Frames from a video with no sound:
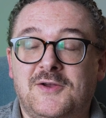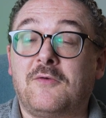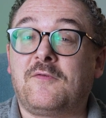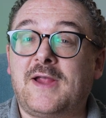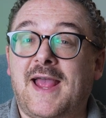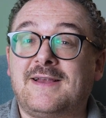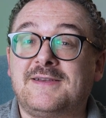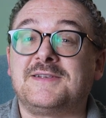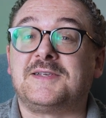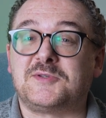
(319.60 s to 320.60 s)
Don't forget
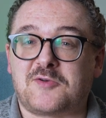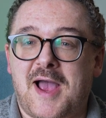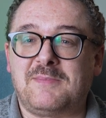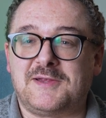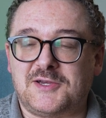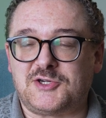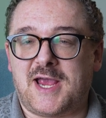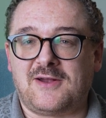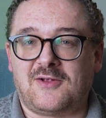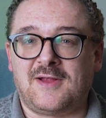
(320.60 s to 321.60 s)
to subscribe to the
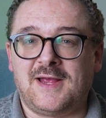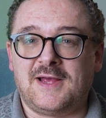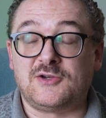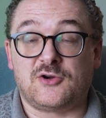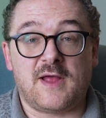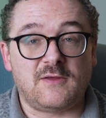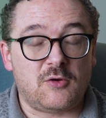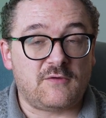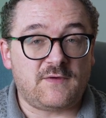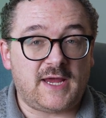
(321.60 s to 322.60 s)
channel. Turn on the
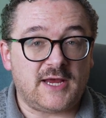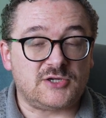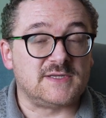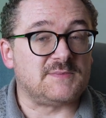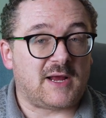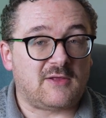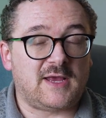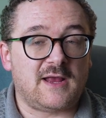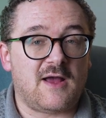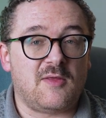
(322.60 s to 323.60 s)
notifications by
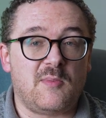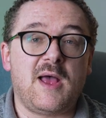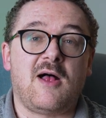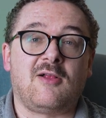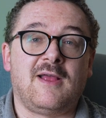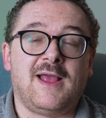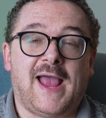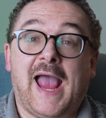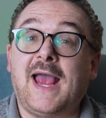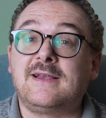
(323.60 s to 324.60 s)
clicking on the bell
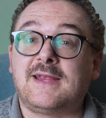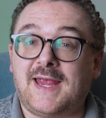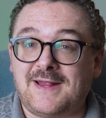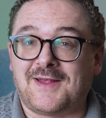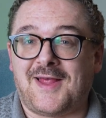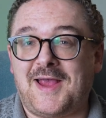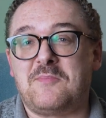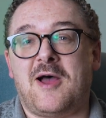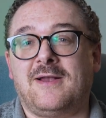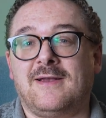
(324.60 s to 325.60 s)
and hit the like
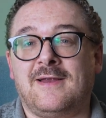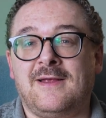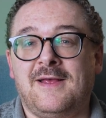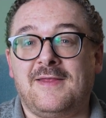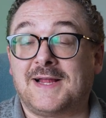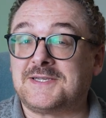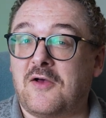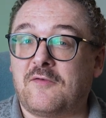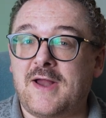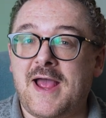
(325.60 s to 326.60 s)
button. That's
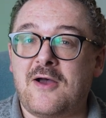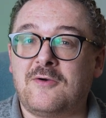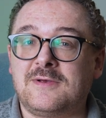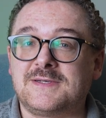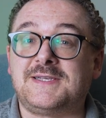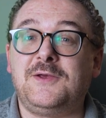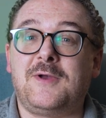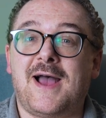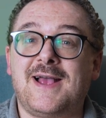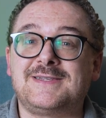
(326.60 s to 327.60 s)
all for now. See you
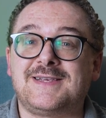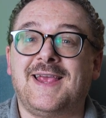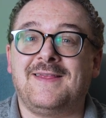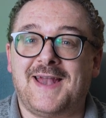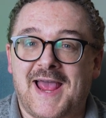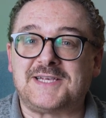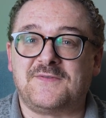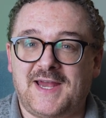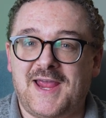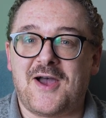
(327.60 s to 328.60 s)
guys in the next
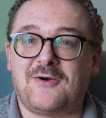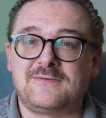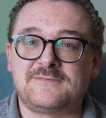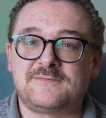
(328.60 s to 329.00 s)
video.